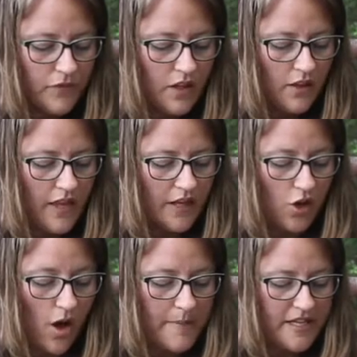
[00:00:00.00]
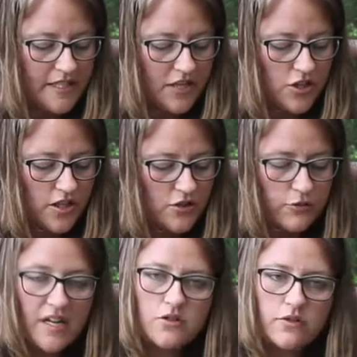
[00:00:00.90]
that caught my attention,
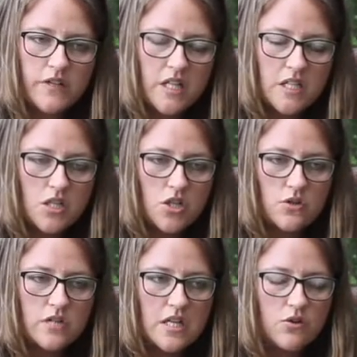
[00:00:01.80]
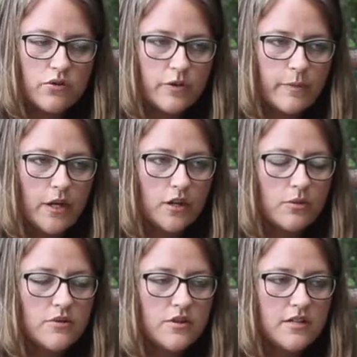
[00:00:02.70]
director of kids and youth at North Park
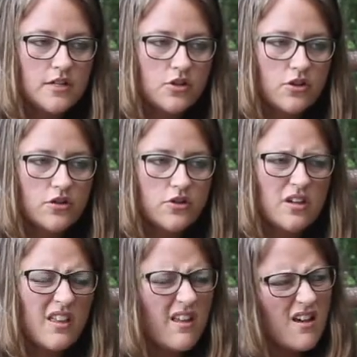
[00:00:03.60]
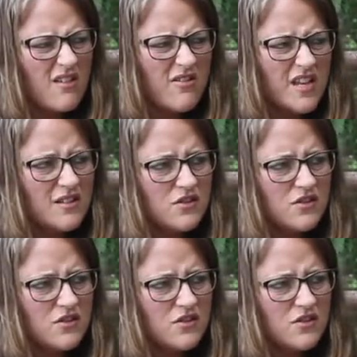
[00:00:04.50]
Community Church. And I thought, oh, that's